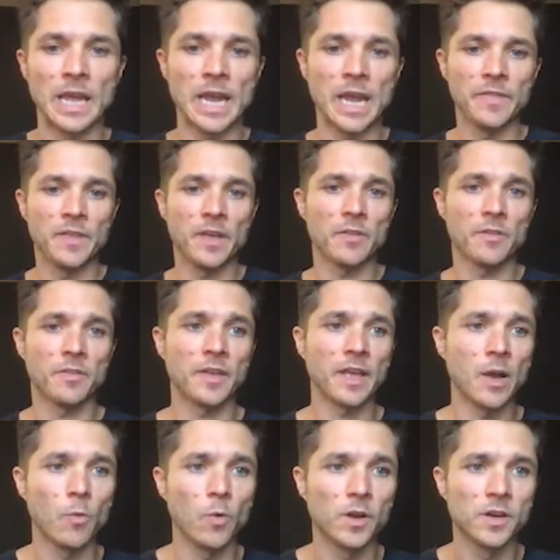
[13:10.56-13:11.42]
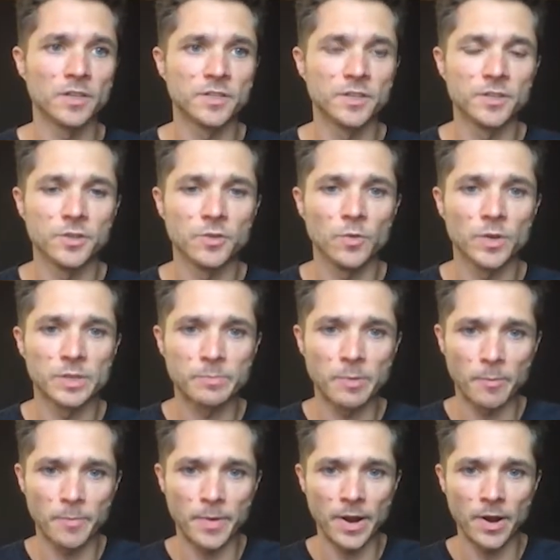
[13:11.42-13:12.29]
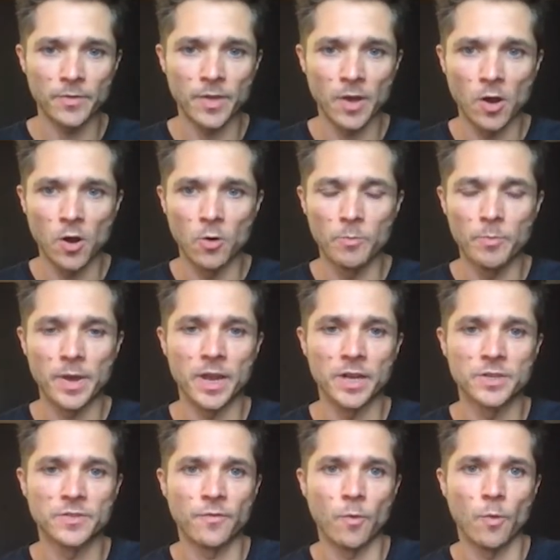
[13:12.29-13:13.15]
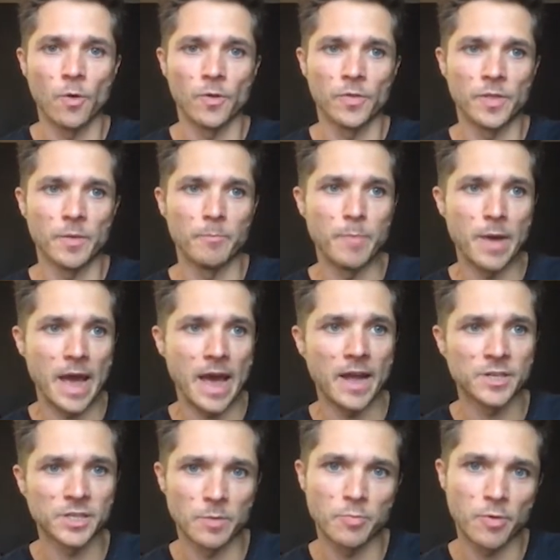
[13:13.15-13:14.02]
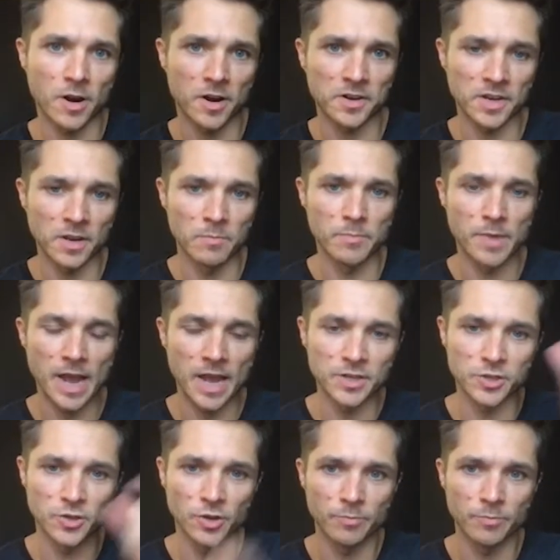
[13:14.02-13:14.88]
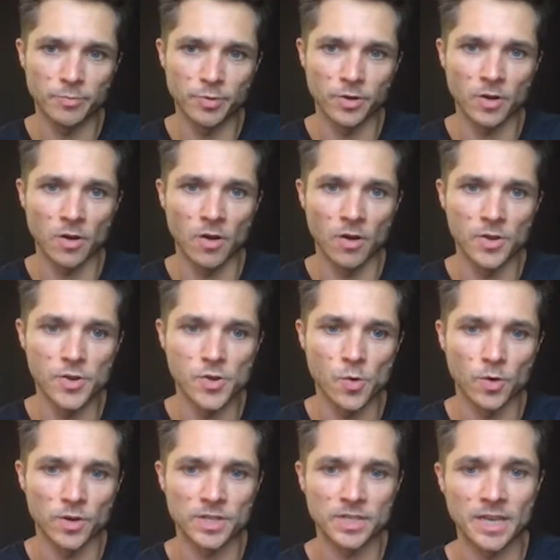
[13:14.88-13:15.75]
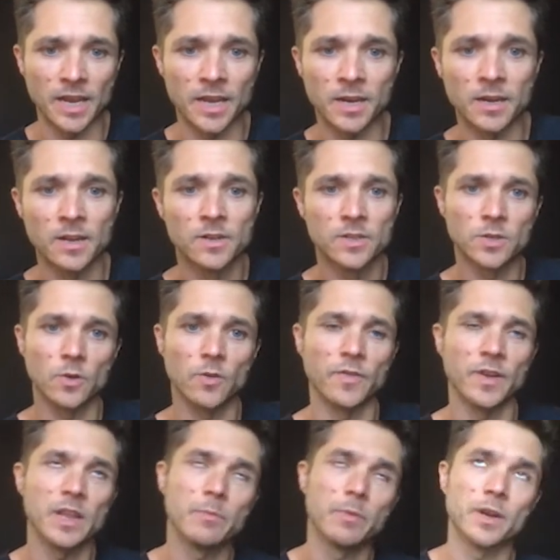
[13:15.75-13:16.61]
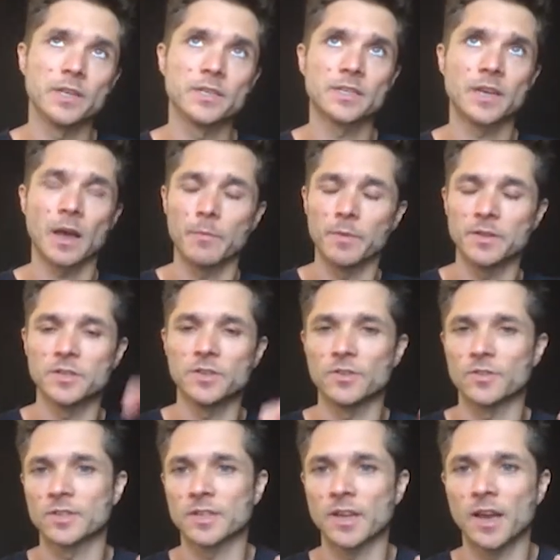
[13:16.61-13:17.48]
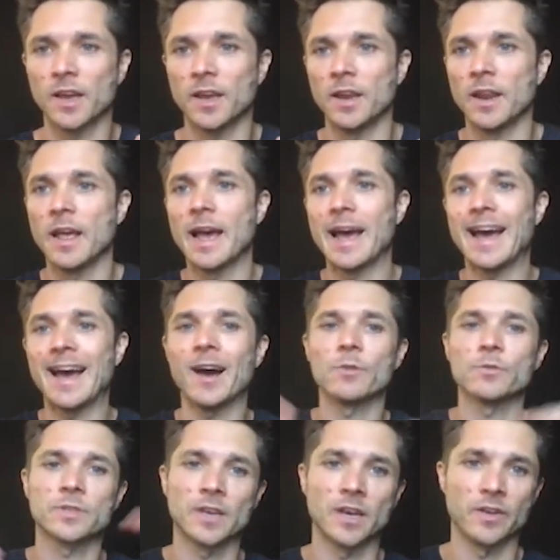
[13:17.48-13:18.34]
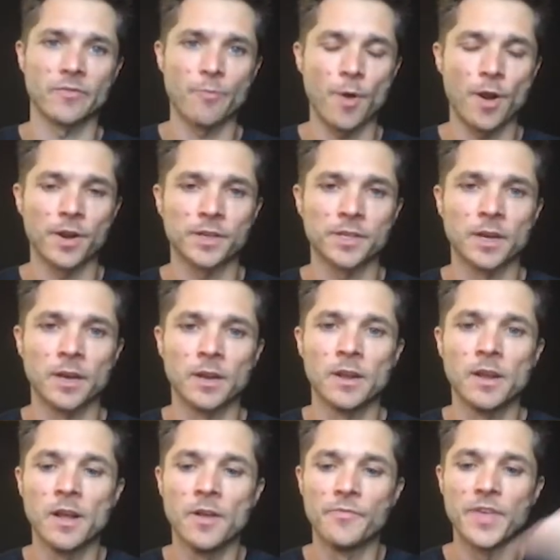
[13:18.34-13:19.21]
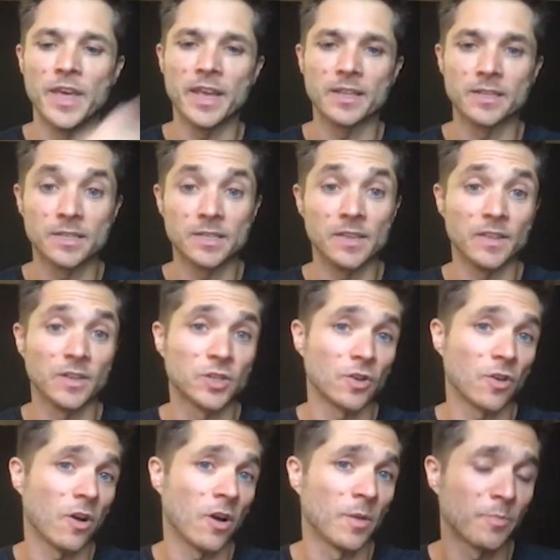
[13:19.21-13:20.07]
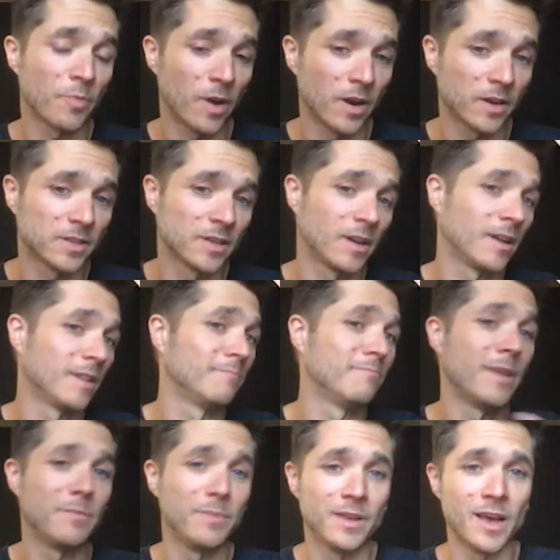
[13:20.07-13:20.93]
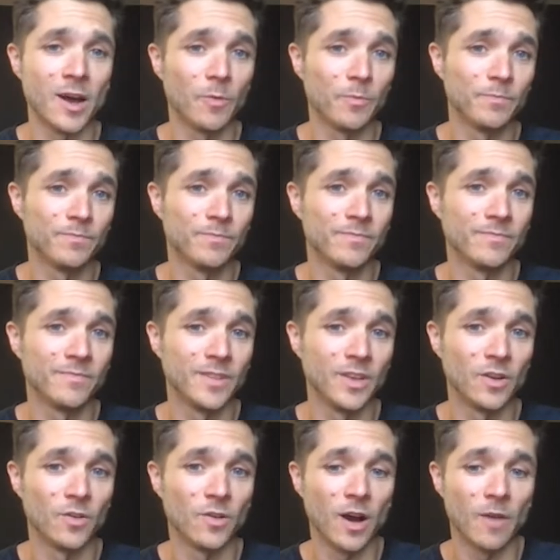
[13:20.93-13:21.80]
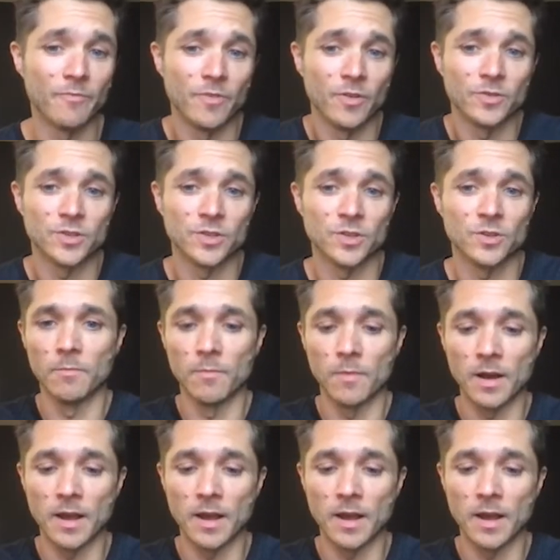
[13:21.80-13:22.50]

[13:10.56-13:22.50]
the other thing I wanted to do was prepare the homepage for the badge, the Product Hunt badge you can put on your site. So if anybody's coming to your site outside of Product Hunt, they can see that you're on Product Hunt and maybe help upvote you. I